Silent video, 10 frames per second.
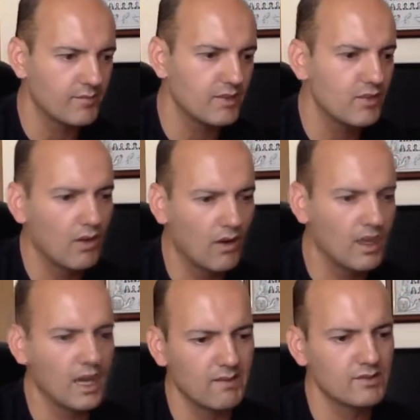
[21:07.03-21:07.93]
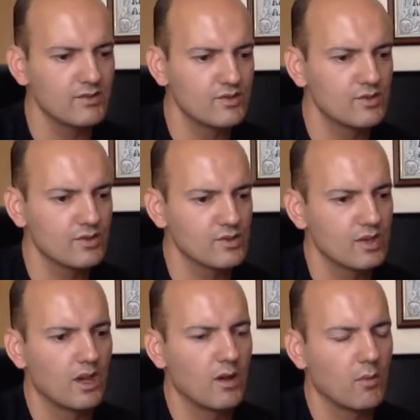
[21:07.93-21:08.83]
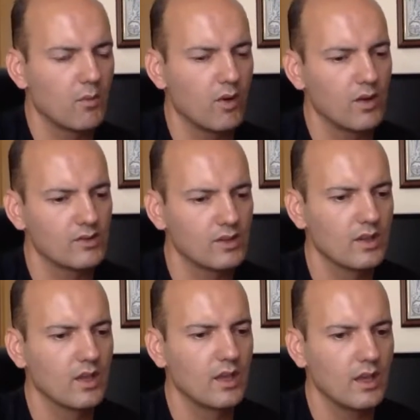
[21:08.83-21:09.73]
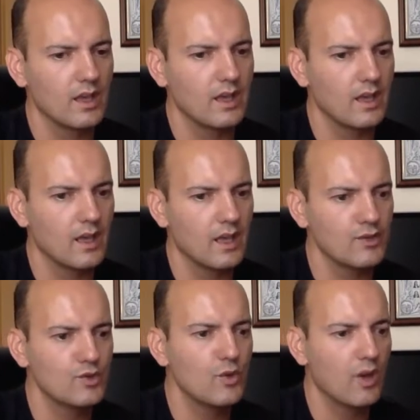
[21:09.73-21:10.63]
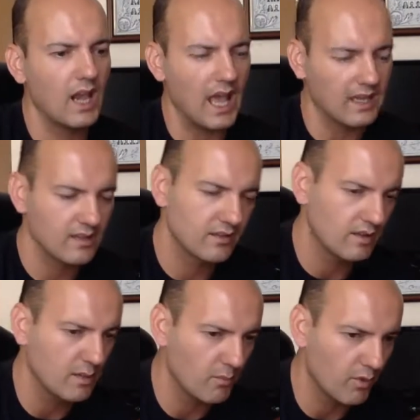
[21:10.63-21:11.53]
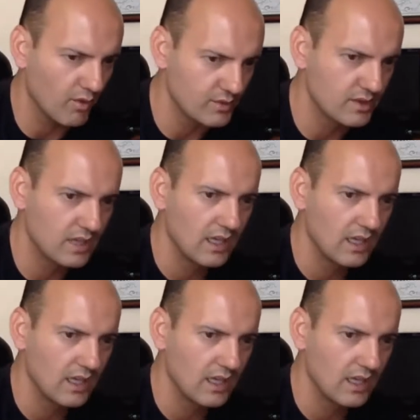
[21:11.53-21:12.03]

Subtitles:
You only have to choose what you like the most,